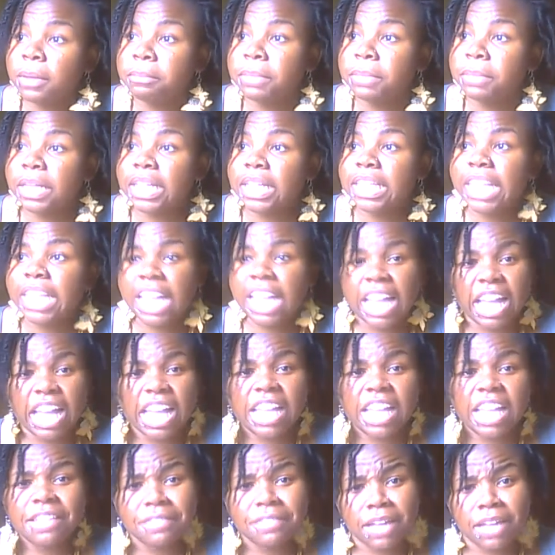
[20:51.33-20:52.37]
But yeah,
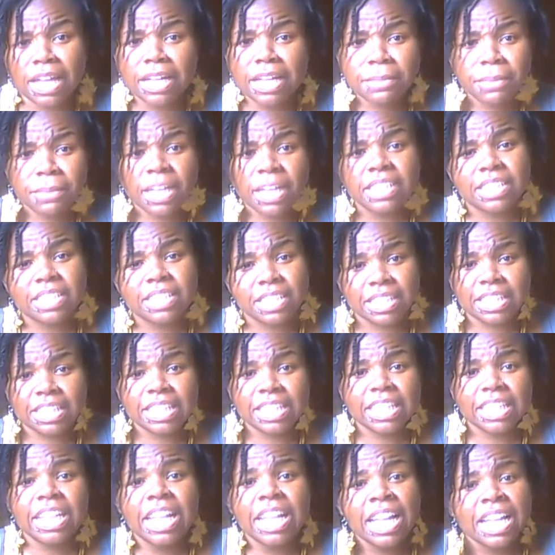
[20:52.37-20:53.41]
Yvette
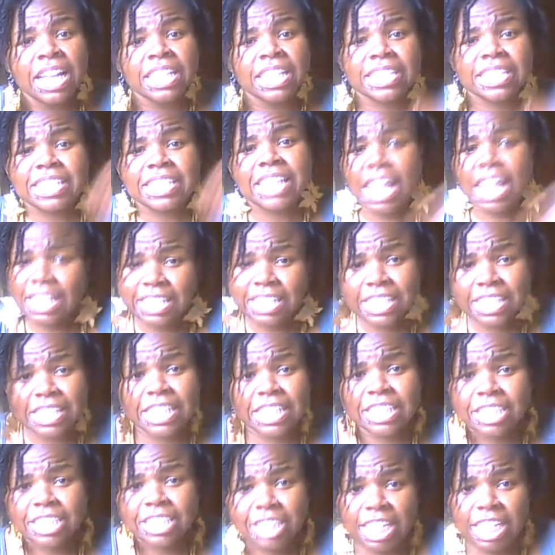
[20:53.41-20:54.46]
basically slices
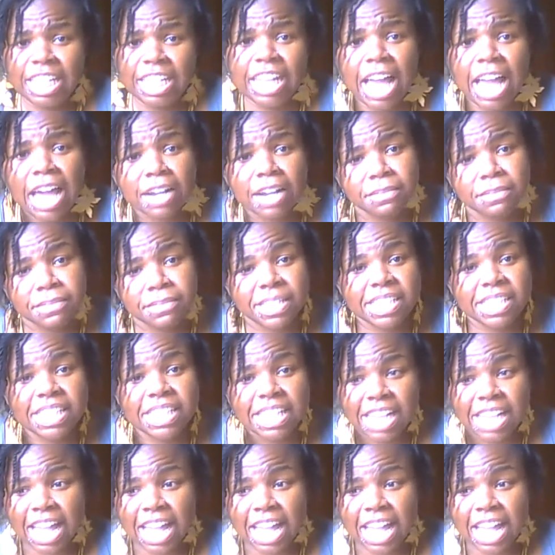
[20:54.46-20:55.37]
the shit out of Mr.